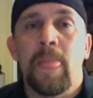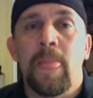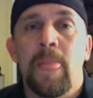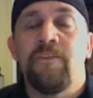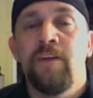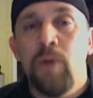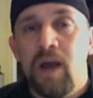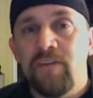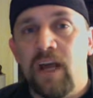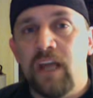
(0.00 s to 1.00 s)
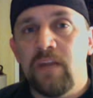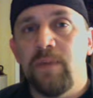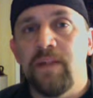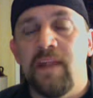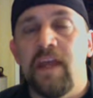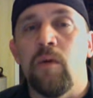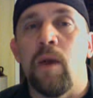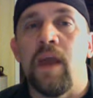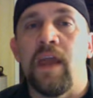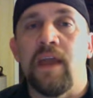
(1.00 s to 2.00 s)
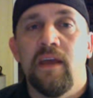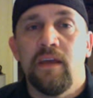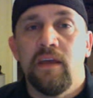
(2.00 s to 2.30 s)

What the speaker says: If you have an item in layaway,